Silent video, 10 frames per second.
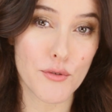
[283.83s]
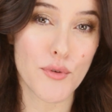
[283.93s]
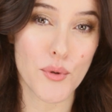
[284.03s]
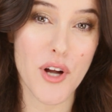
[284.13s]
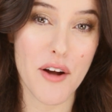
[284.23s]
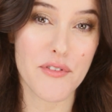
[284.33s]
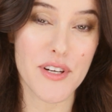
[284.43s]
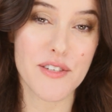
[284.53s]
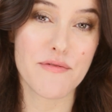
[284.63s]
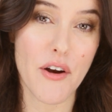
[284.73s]
full
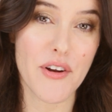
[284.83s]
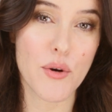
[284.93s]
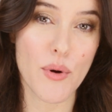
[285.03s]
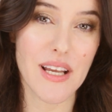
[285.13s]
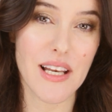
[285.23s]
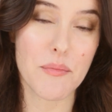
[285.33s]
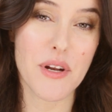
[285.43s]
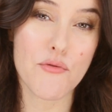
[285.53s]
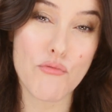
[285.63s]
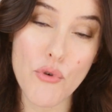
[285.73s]
coverage very quickly, but
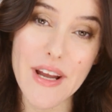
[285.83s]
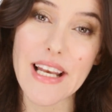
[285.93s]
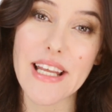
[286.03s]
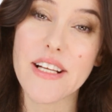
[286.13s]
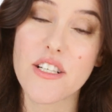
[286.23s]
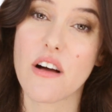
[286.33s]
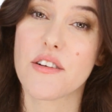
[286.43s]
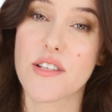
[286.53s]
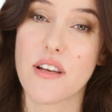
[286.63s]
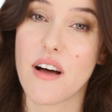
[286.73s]
it really
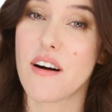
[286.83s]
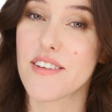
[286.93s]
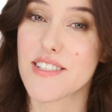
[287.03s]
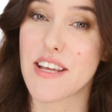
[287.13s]
does last.